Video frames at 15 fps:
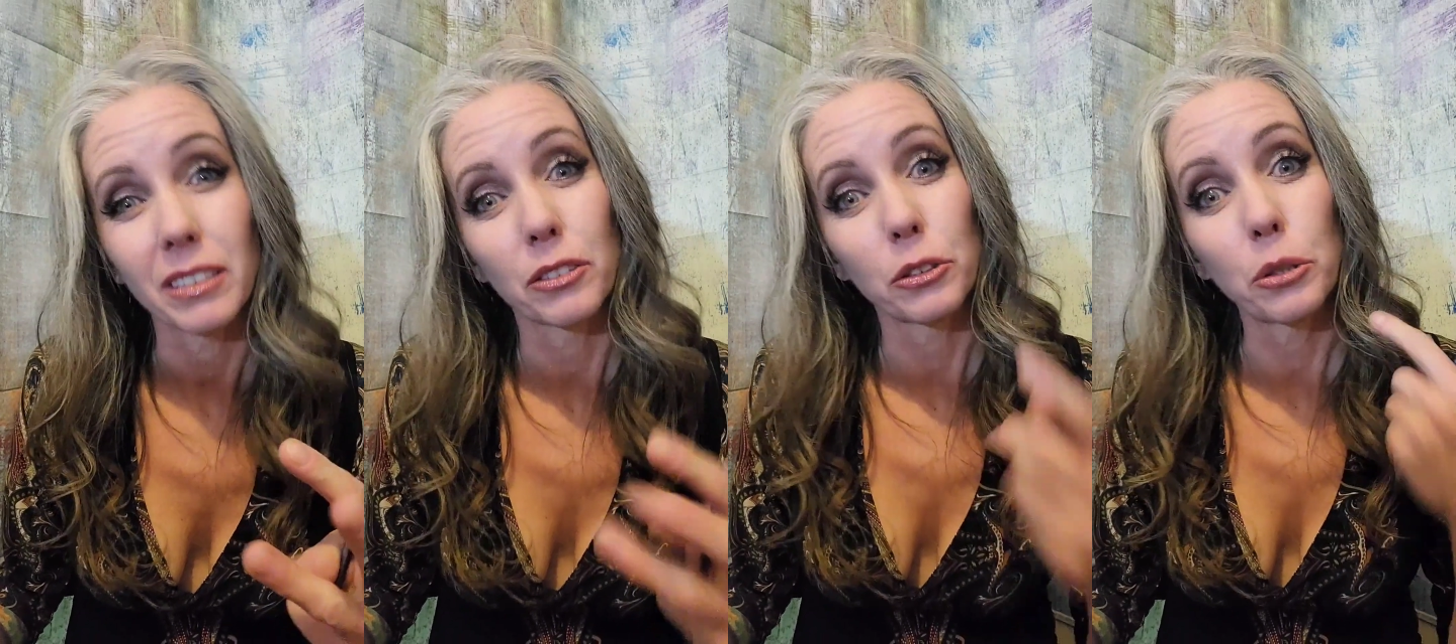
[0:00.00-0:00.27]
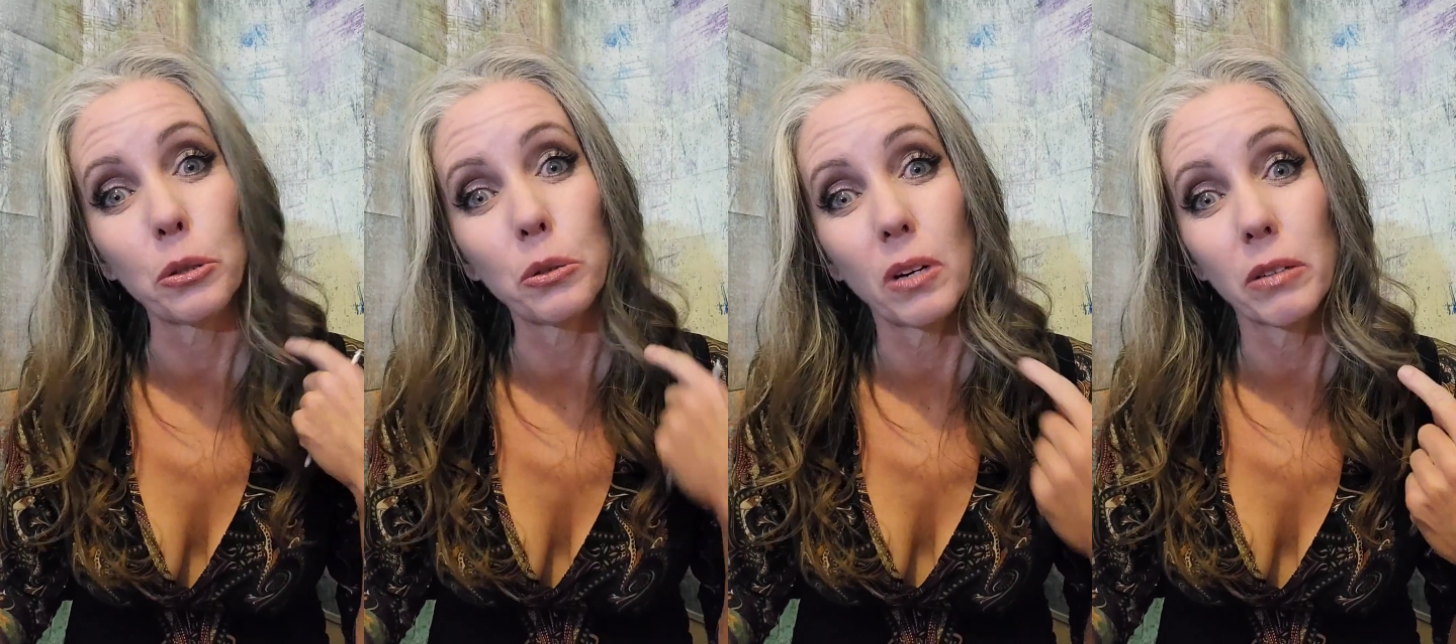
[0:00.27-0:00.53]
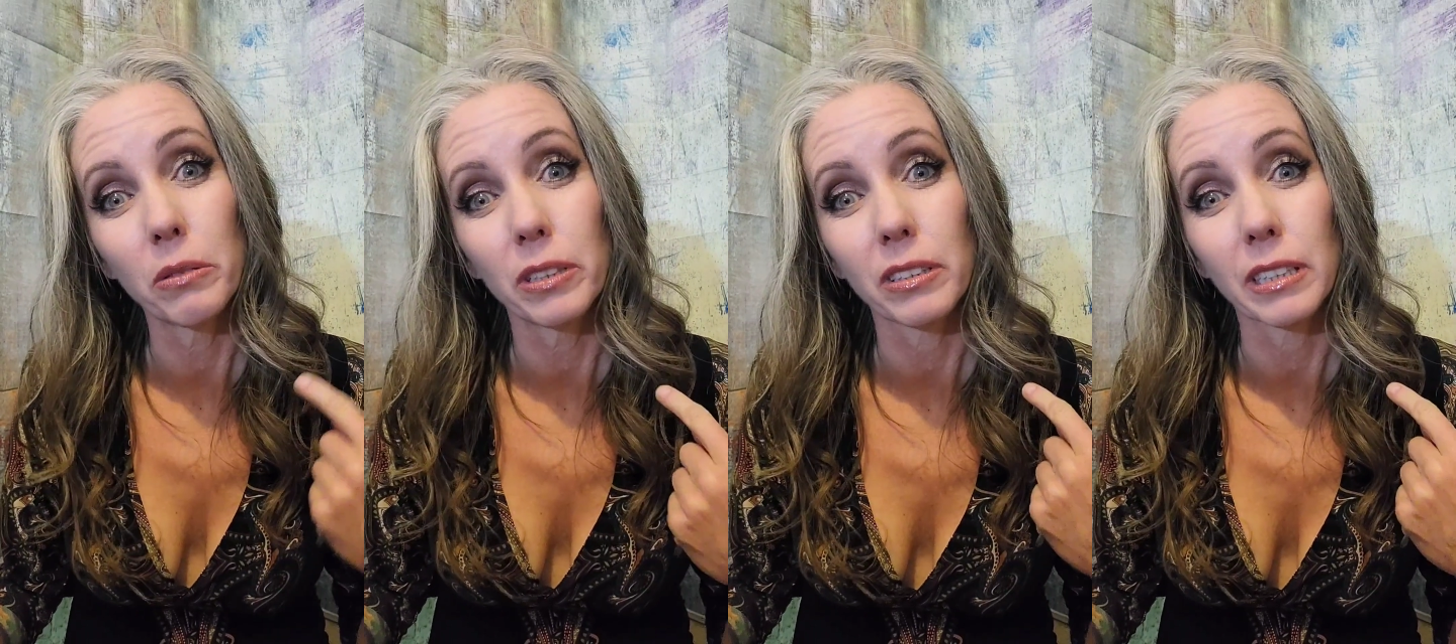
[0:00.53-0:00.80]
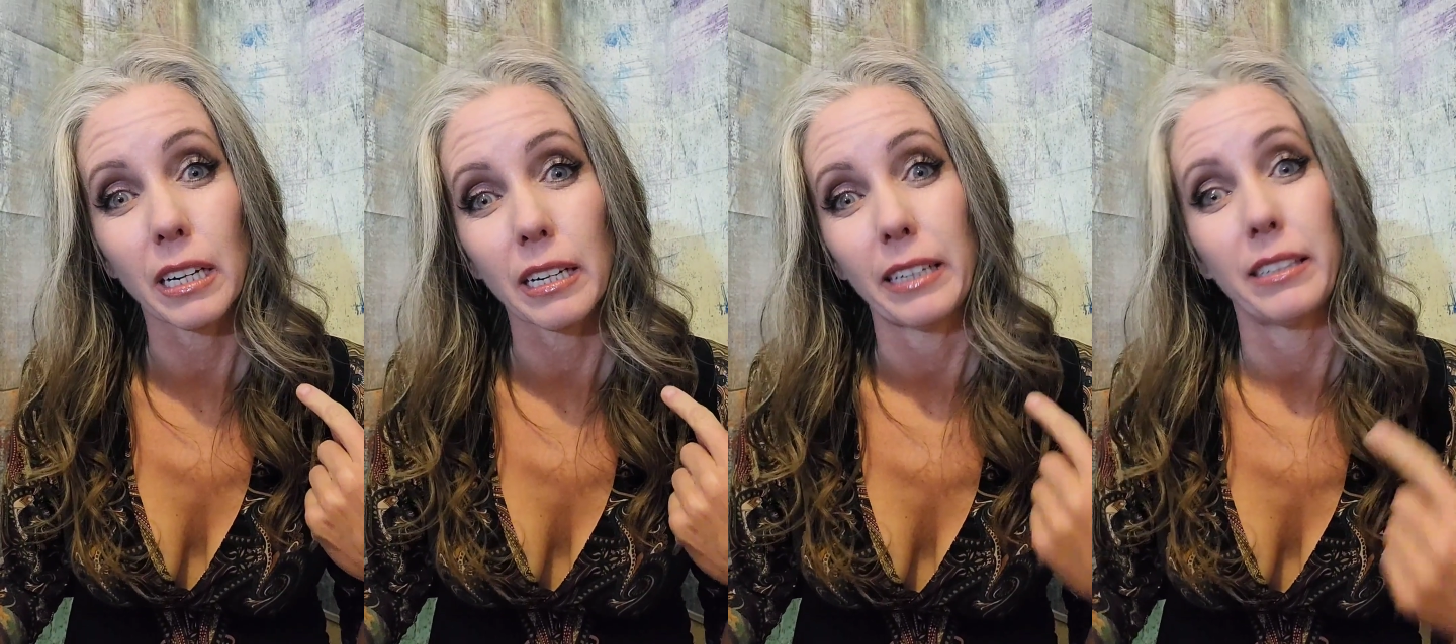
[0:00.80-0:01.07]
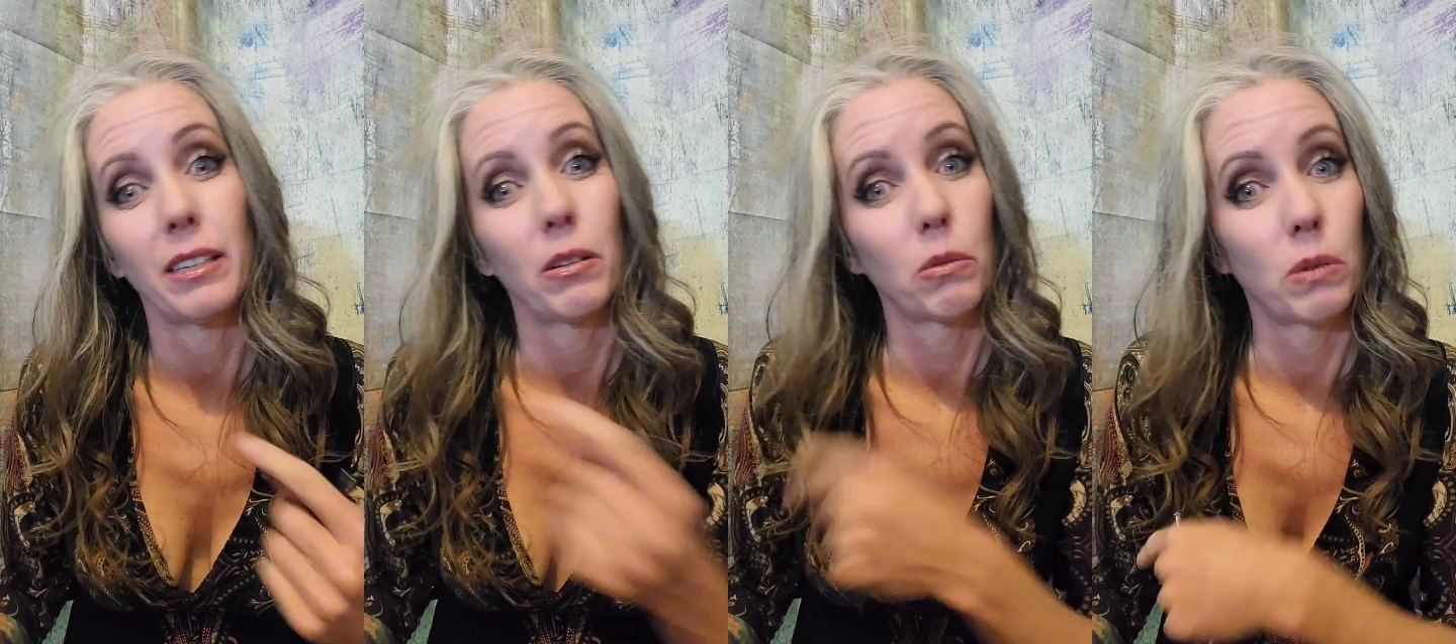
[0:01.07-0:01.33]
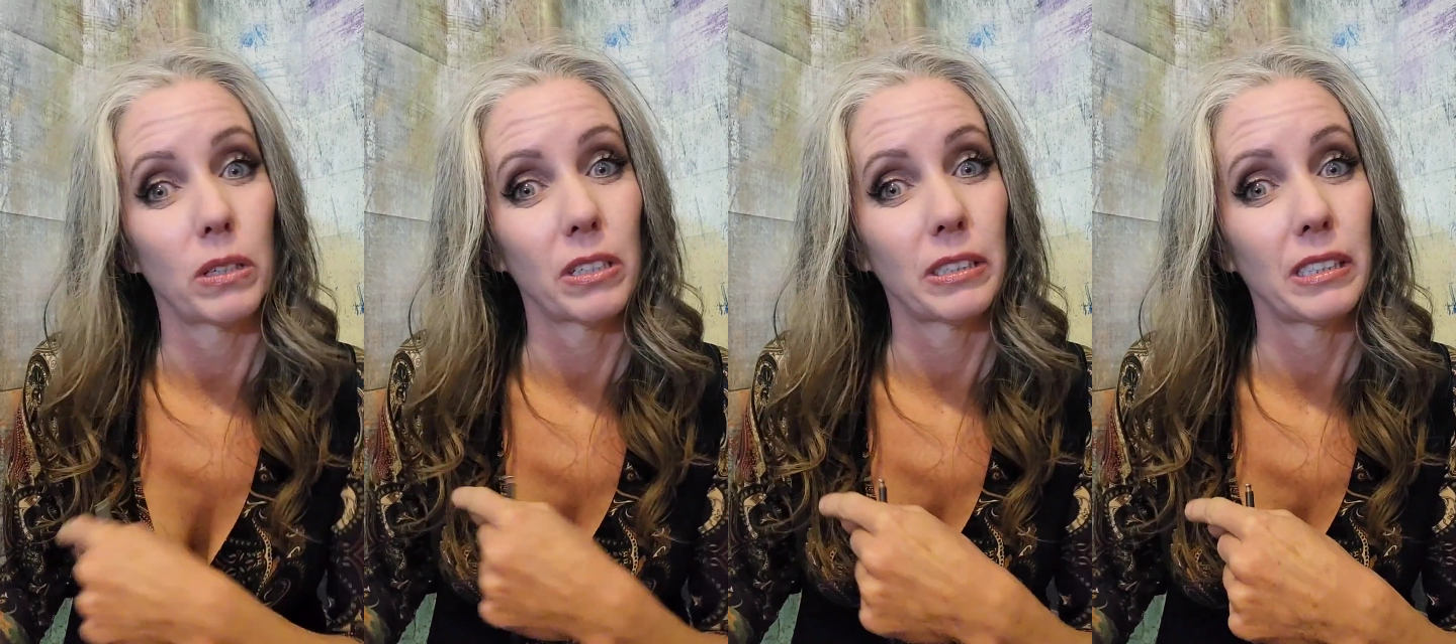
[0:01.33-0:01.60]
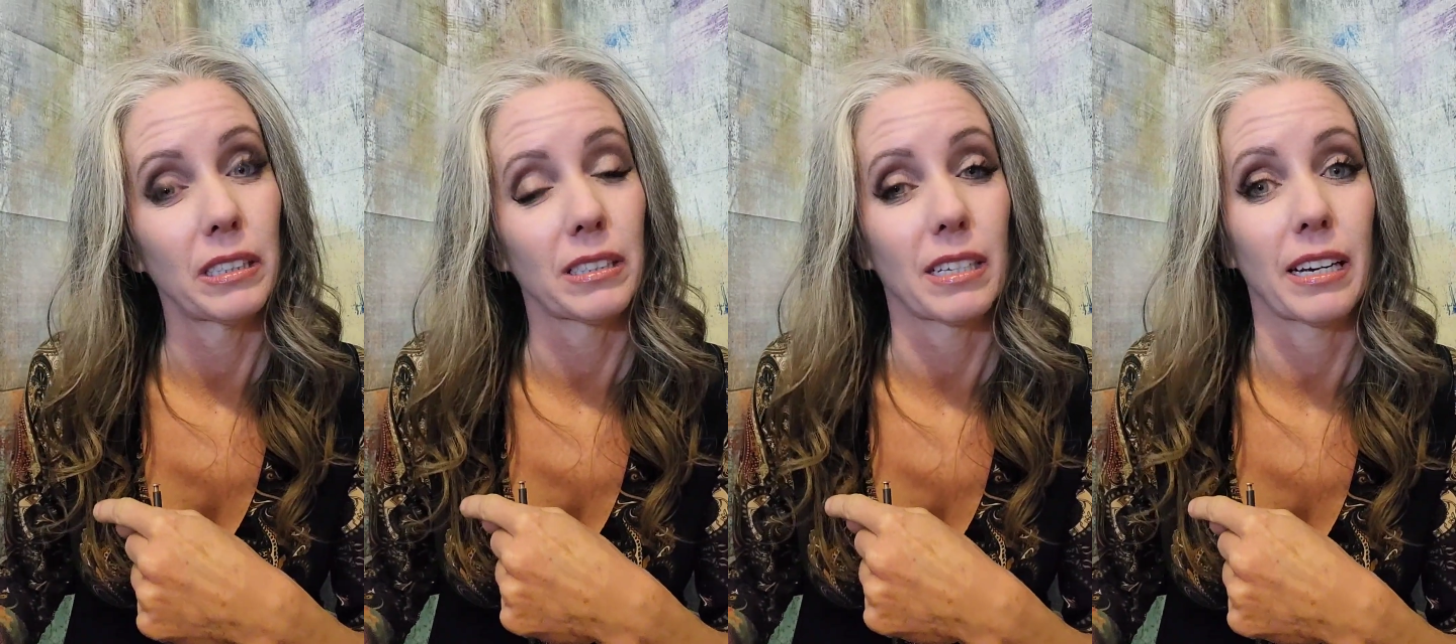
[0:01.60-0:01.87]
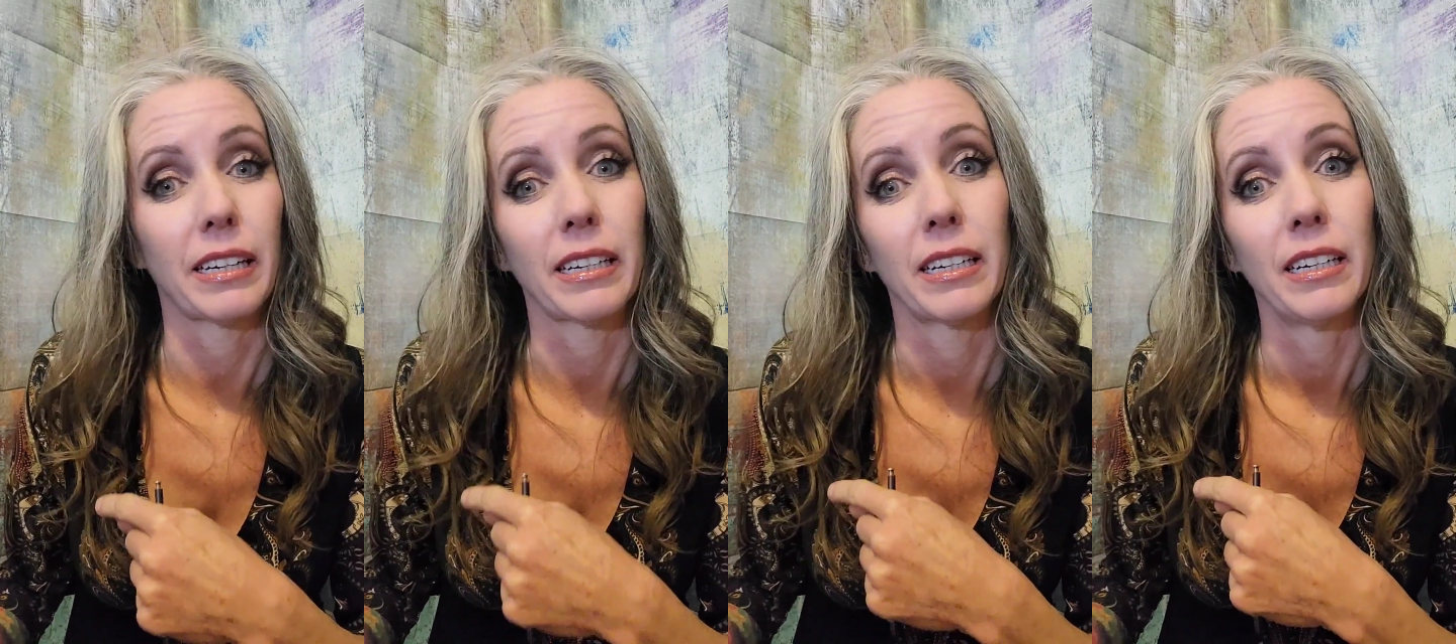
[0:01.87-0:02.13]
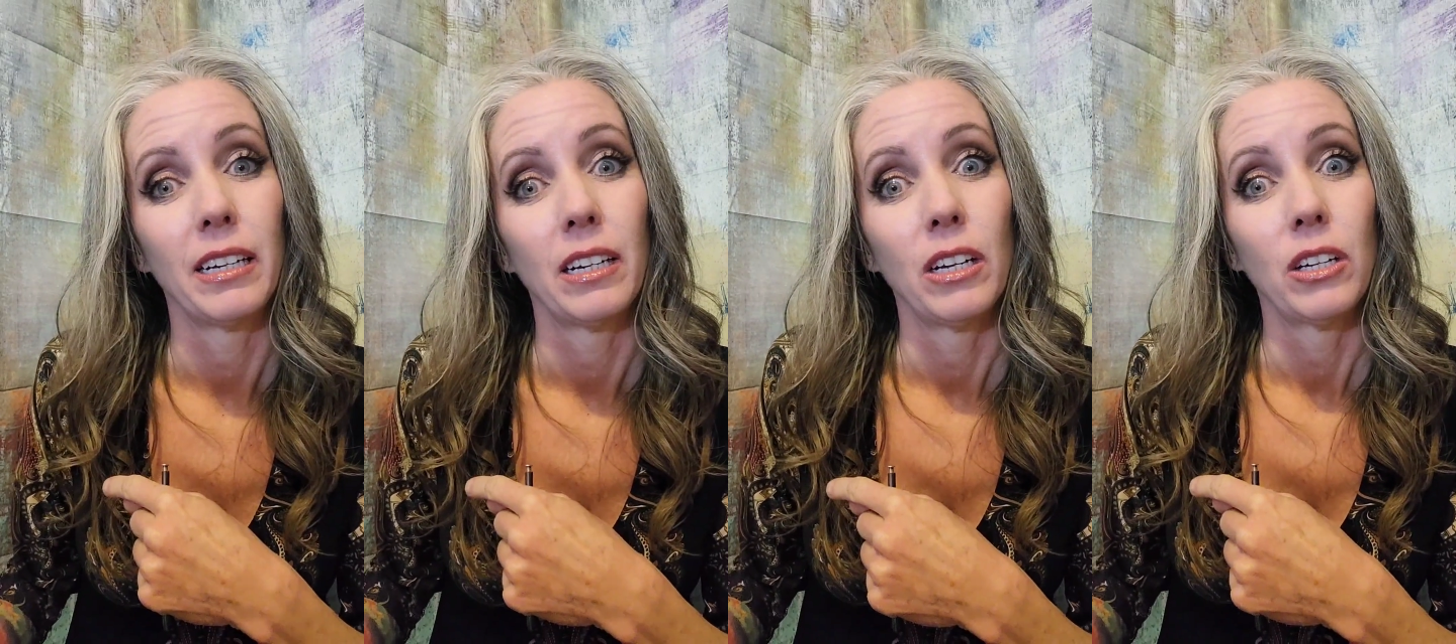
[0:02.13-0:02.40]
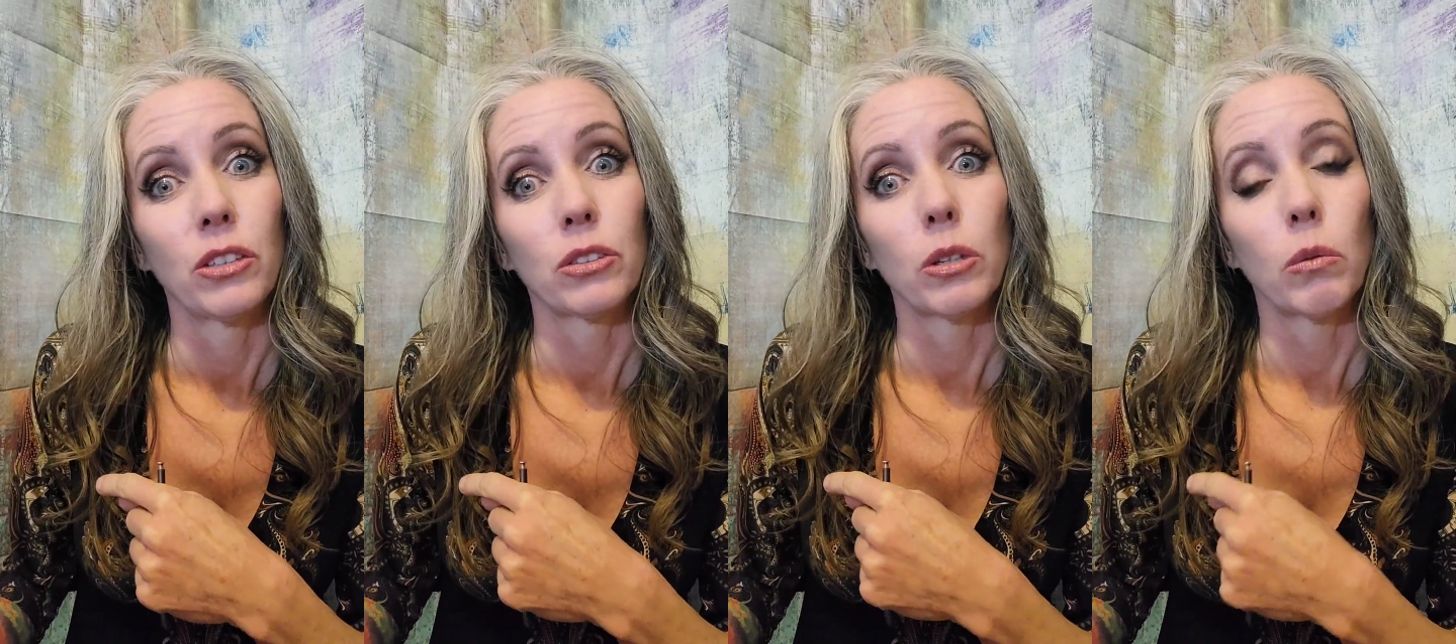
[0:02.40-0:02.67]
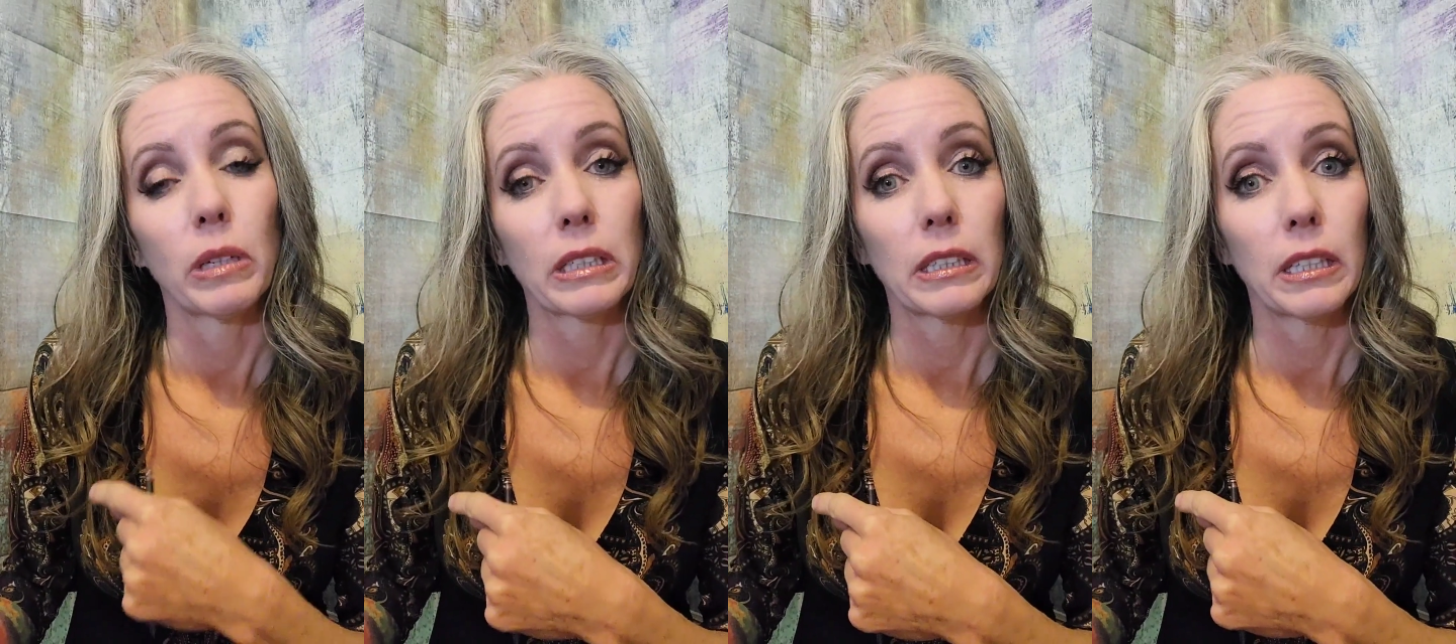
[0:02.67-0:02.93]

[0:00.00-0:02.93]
2 on this side, 1 on this side. So